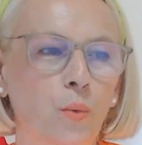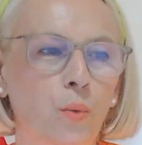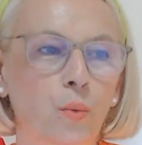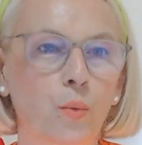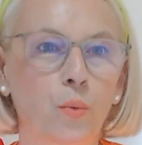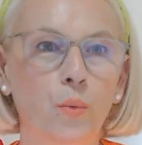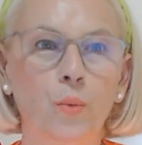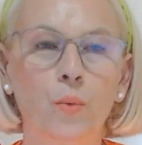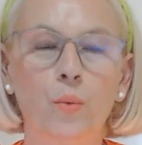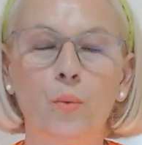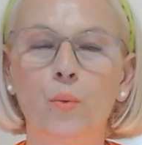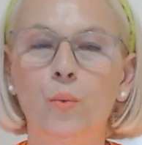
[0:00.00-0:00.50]

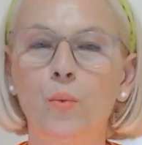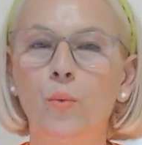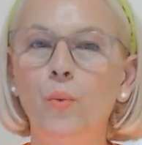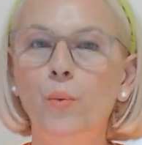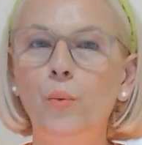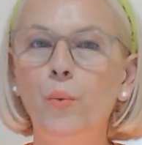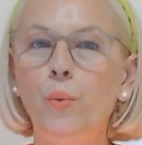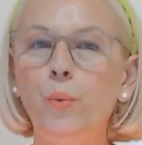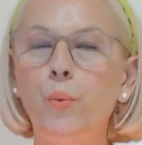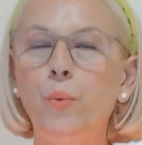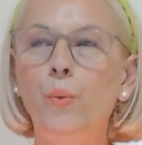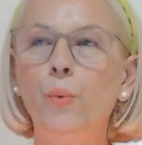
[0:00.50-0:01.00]

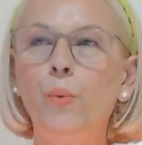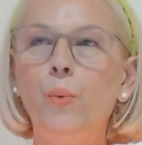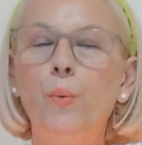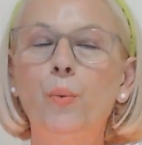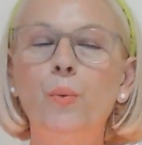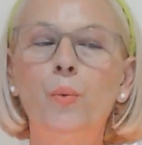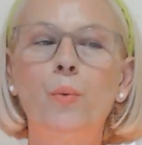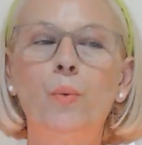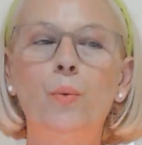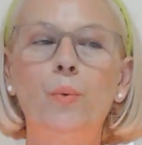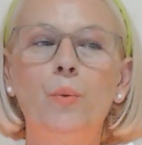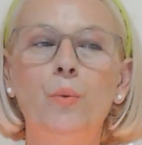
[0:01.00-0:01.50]

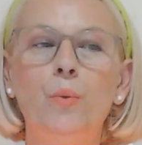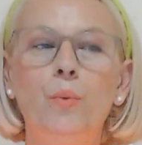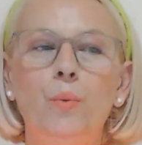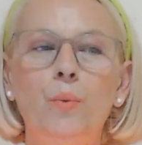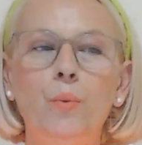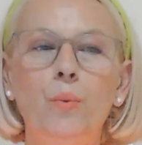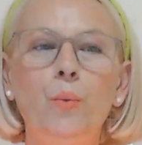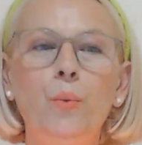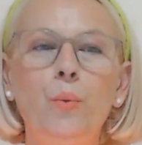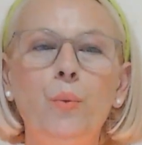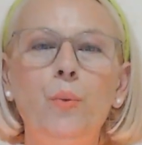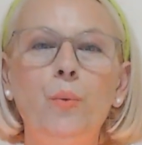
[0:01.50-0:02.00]

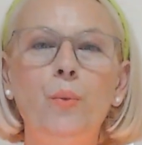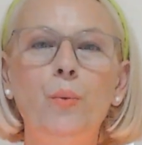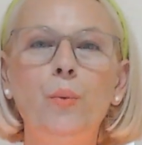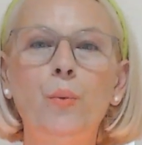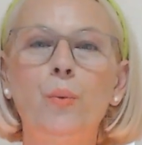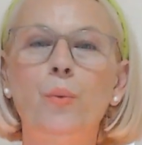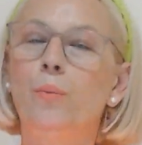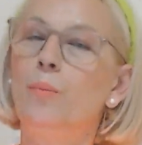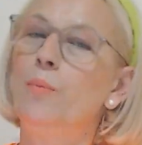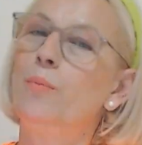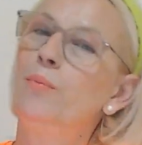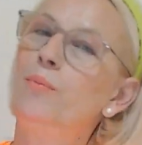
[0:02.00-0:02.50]

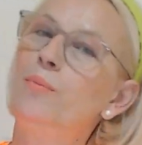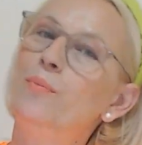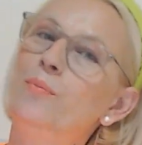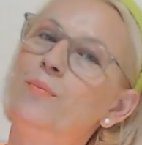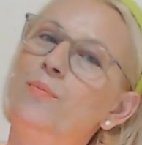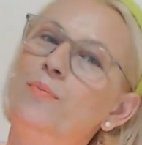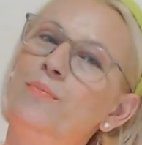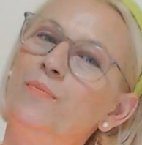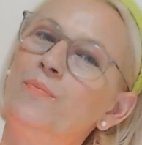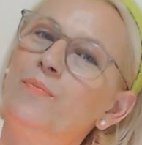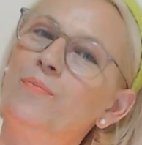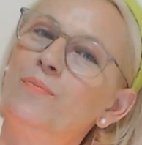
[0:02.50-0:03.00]

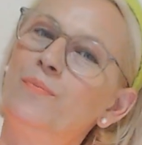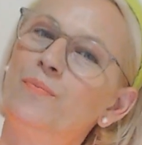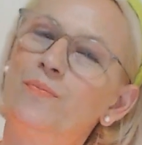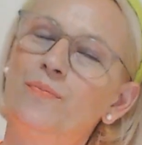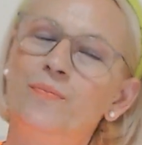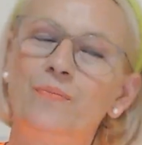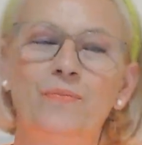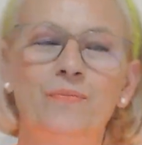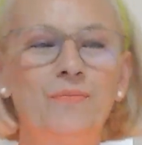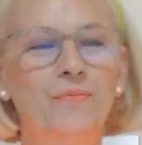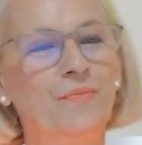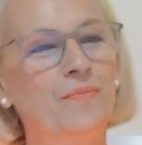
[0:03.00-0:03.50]

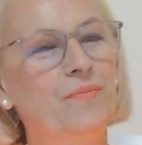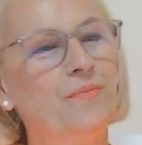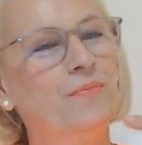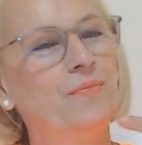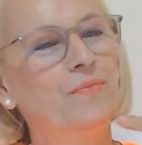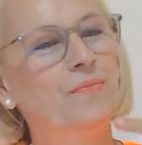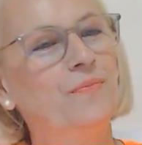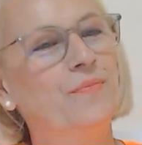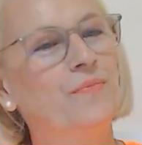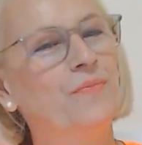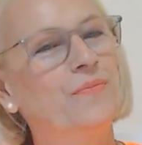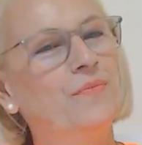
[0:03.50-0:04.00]

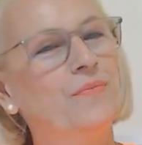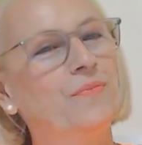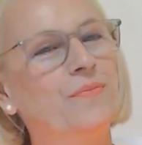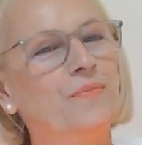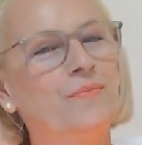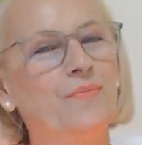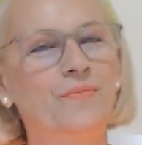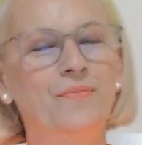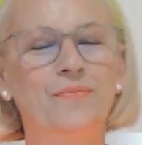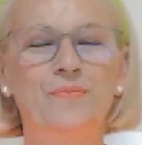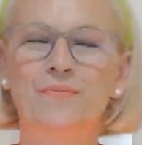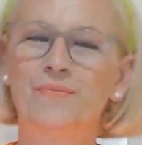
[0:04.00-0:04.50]

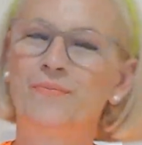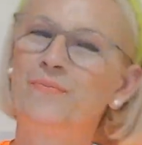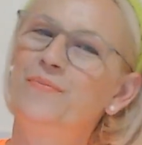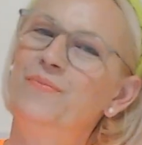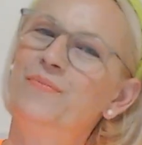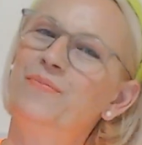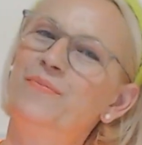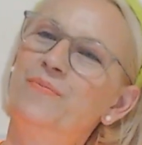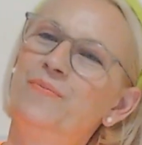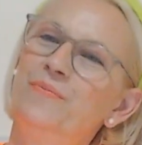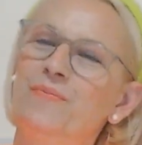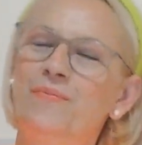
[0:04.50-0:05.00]

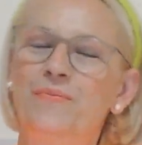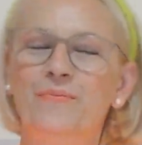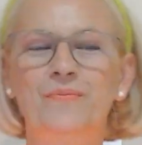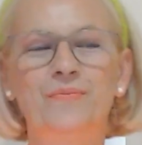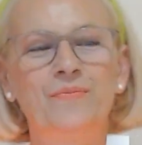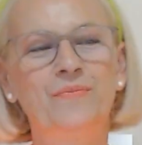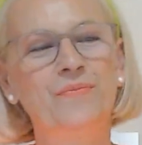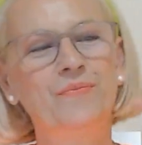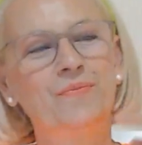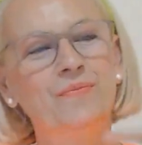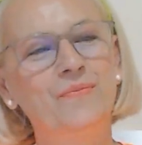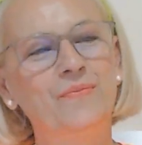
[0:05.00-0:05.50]

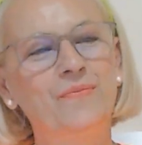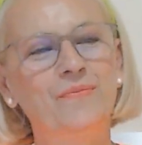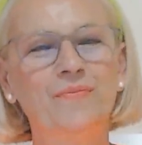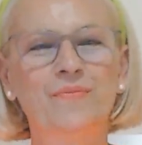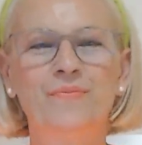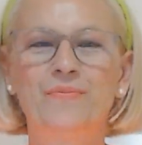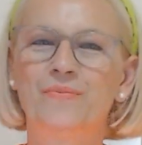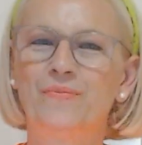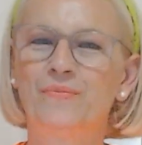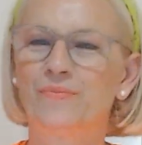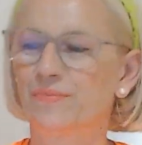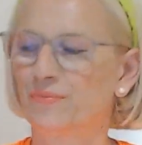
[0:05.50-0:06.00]

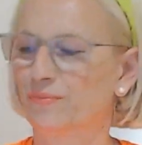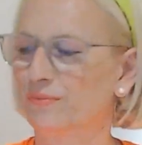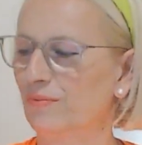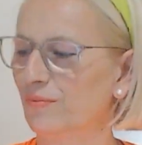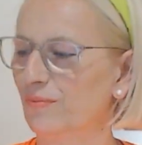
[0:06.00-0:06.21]
Nobody speaks.